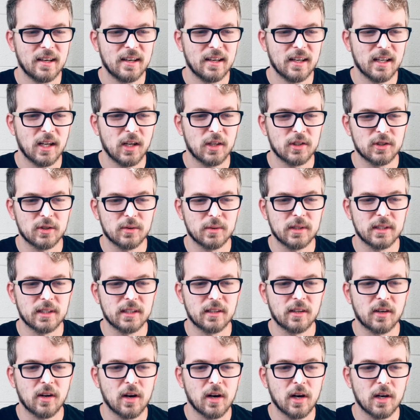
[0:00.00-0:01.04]
Also on
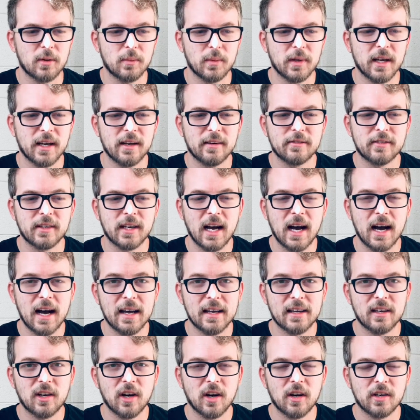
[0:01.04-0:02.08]
the card, we have
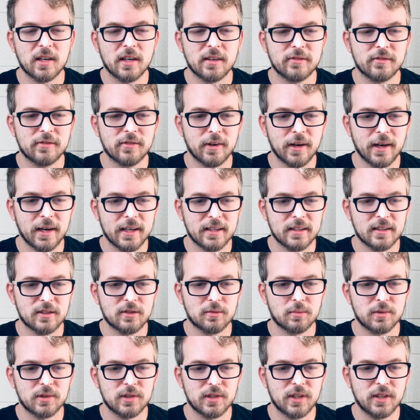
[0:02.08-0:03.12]
Kai Kara
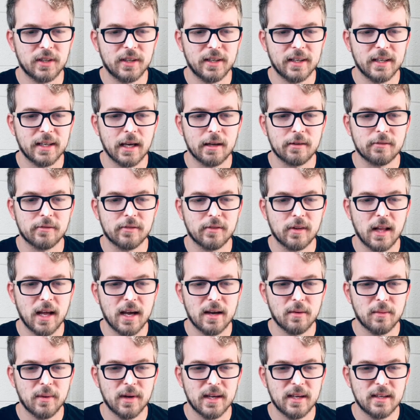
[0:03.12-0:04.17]
France returning at
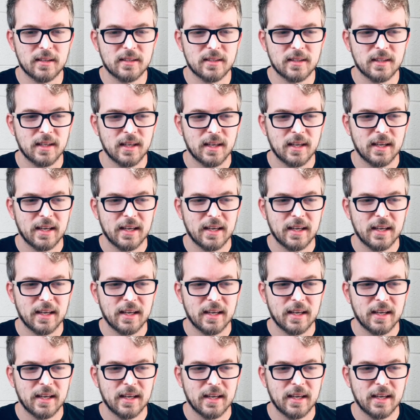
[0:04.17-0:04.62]
flyweight,